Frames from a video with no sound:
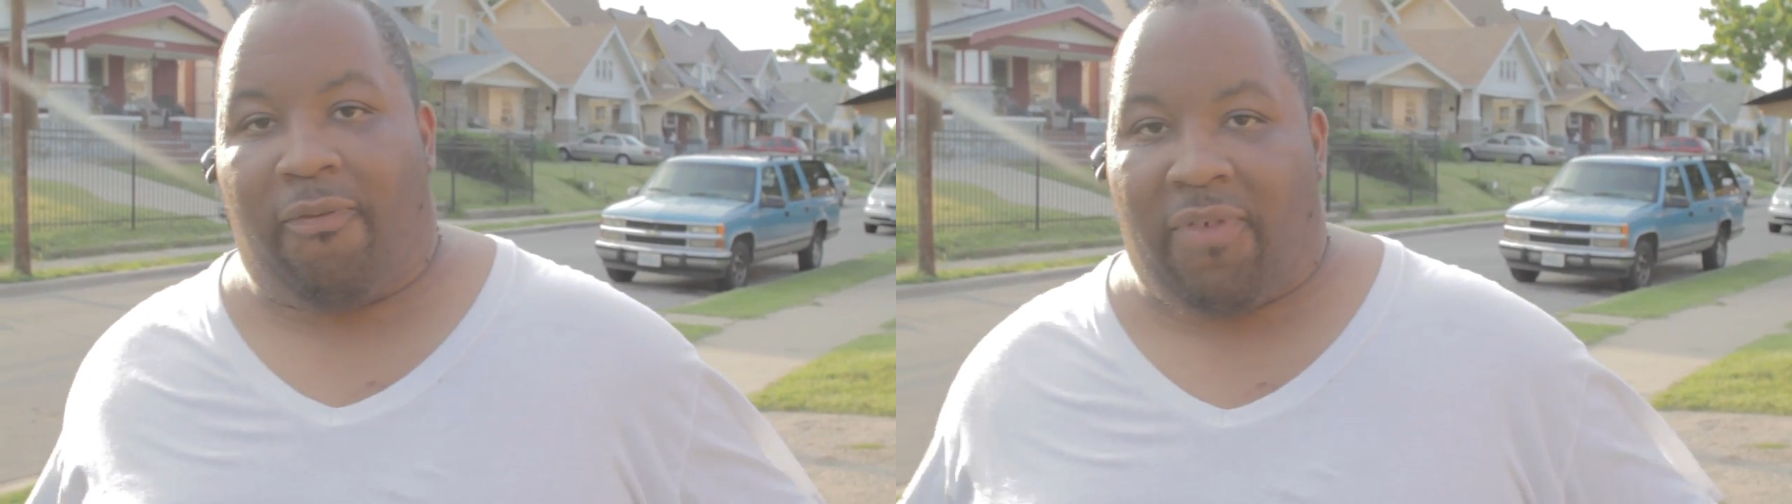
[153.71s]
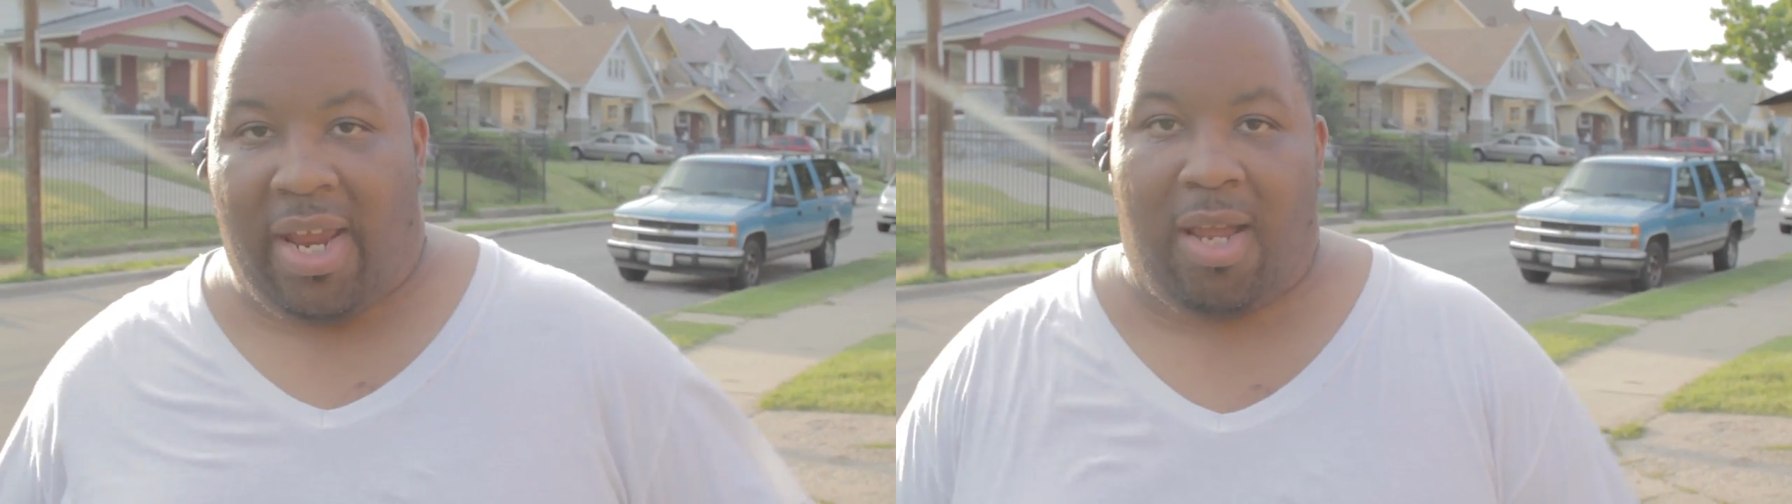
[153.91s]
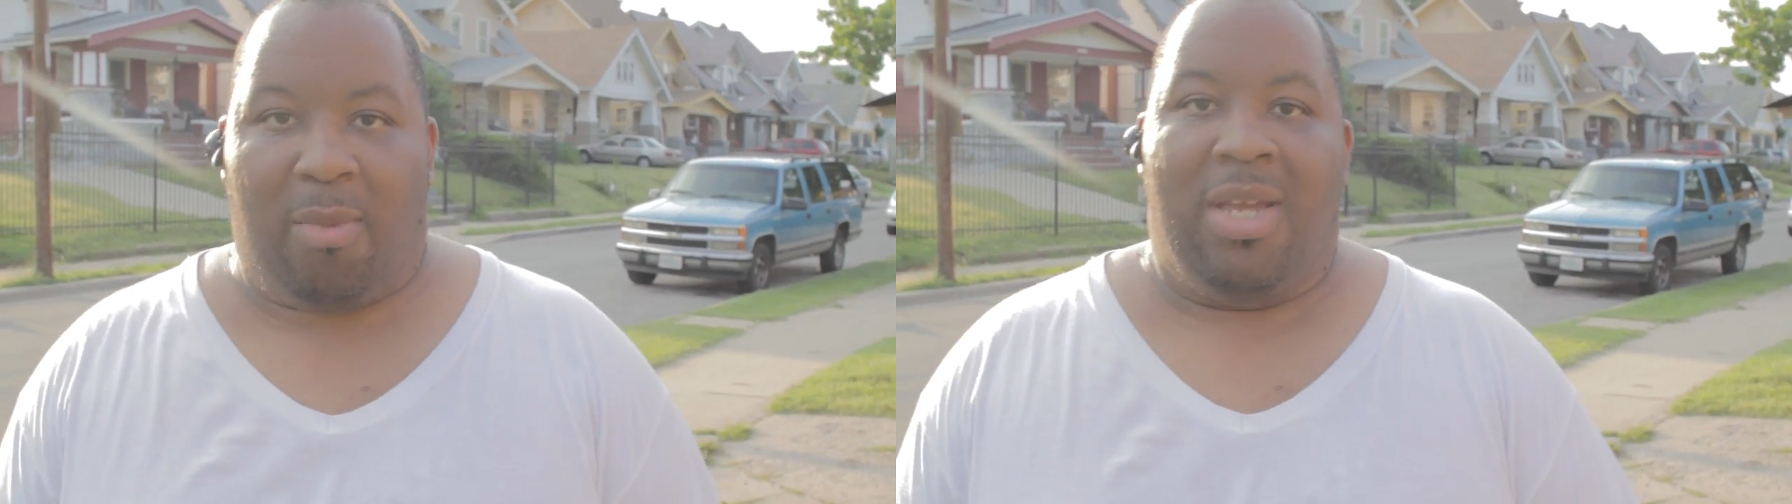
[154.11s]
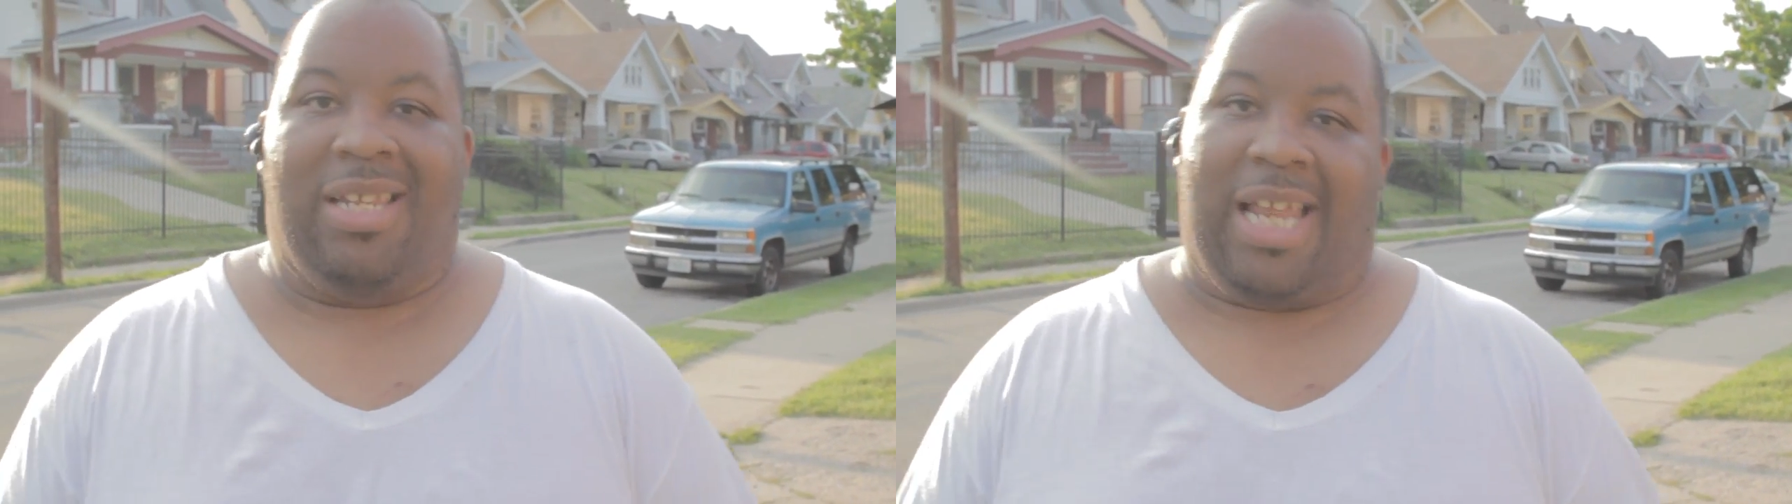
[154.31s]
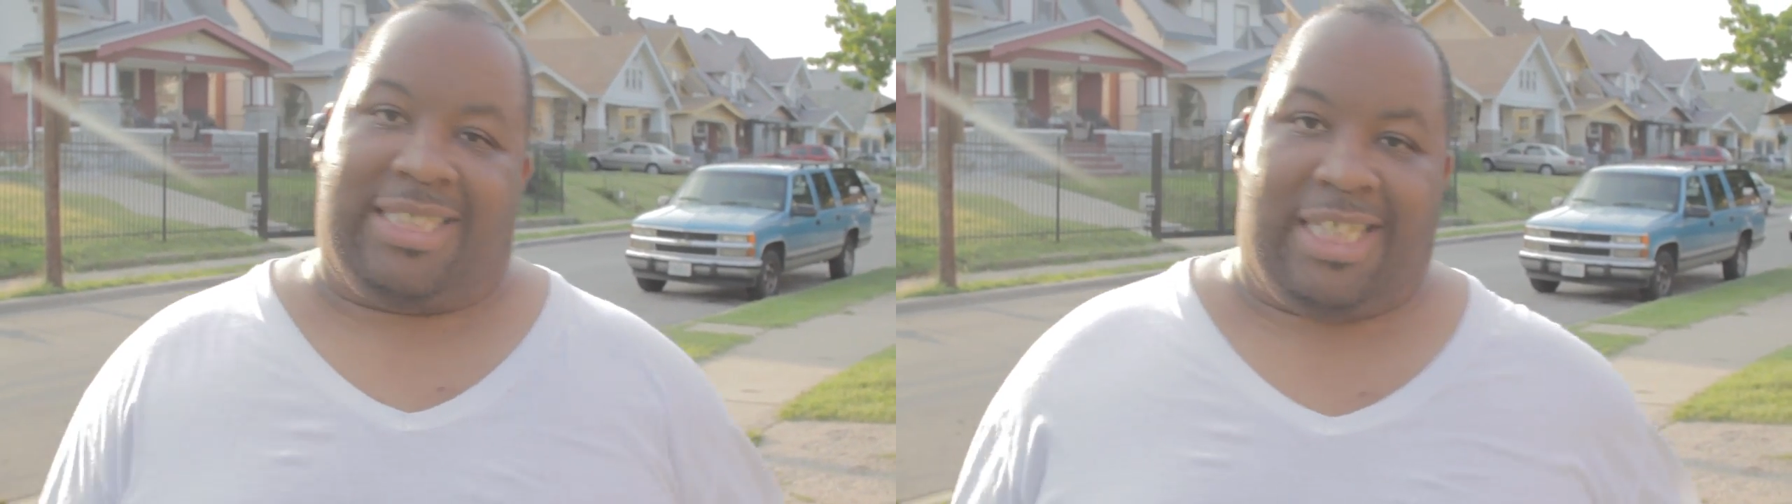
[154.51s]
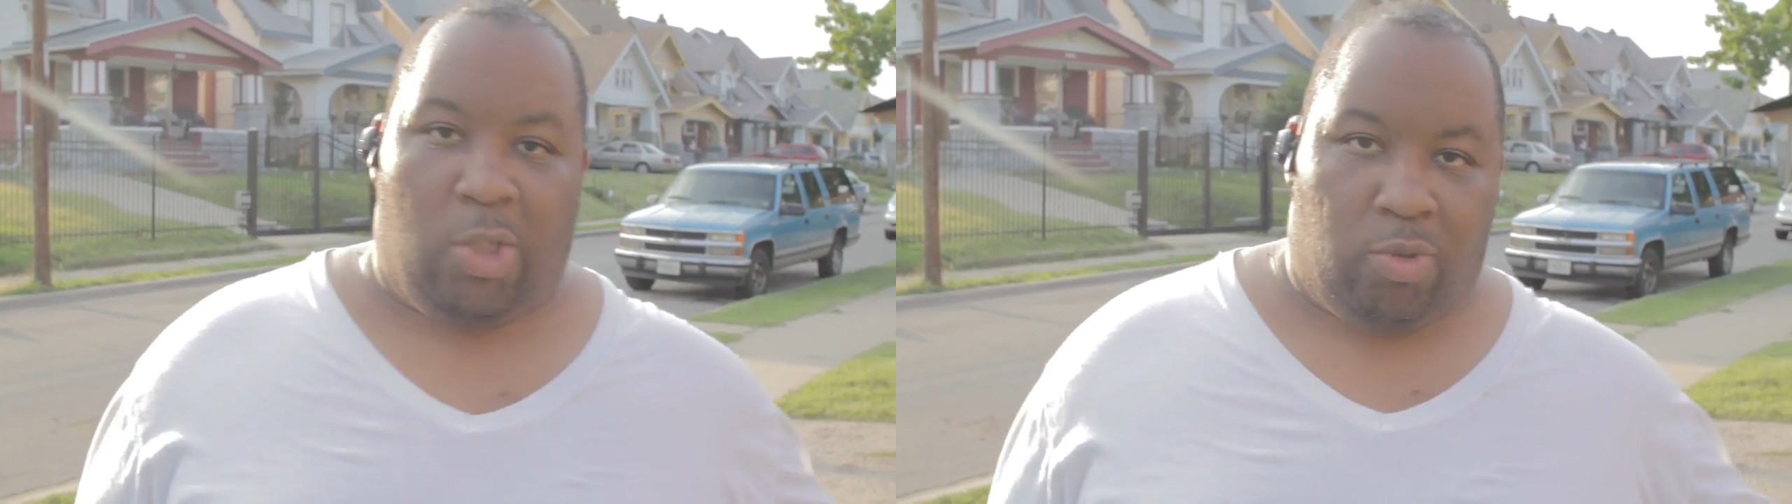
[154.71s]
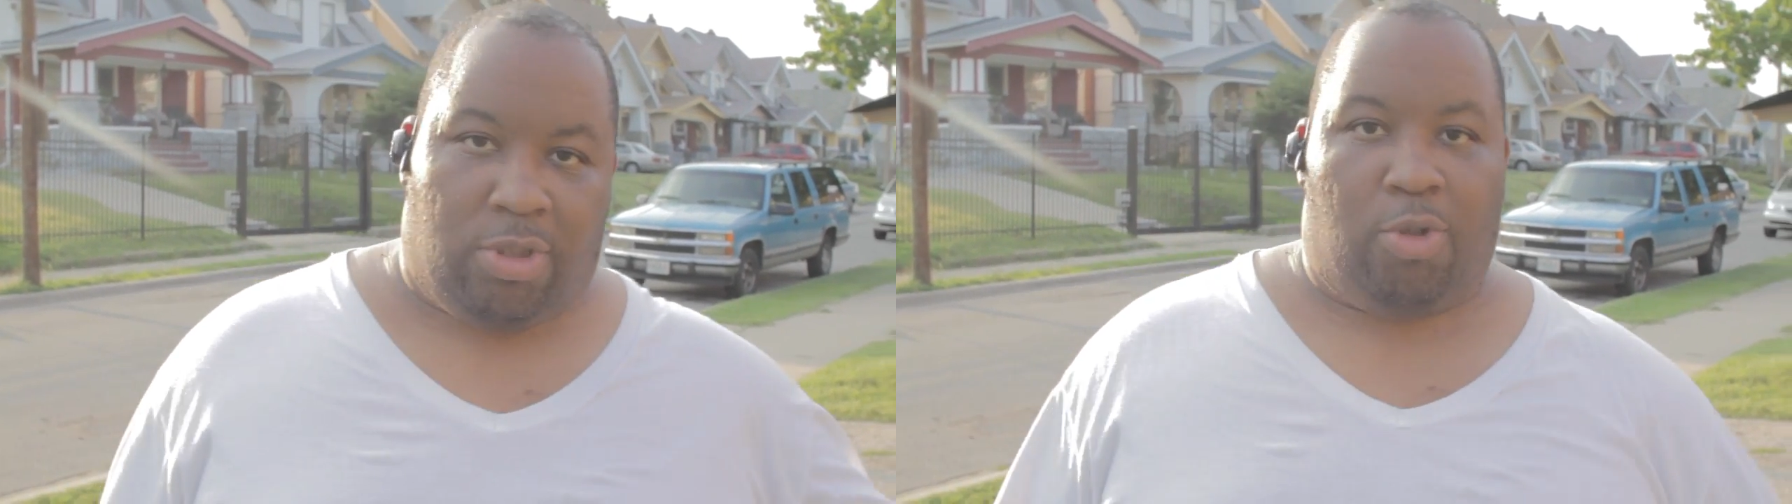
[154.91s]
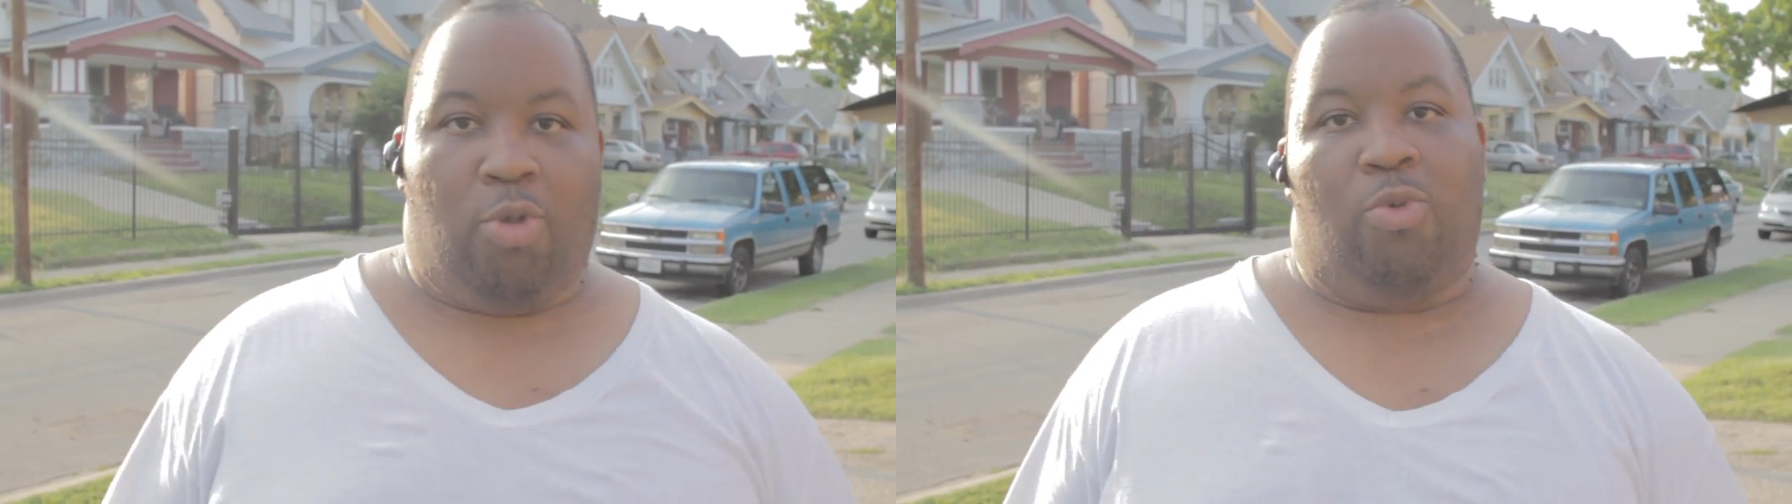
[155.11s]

fam, like she used to do.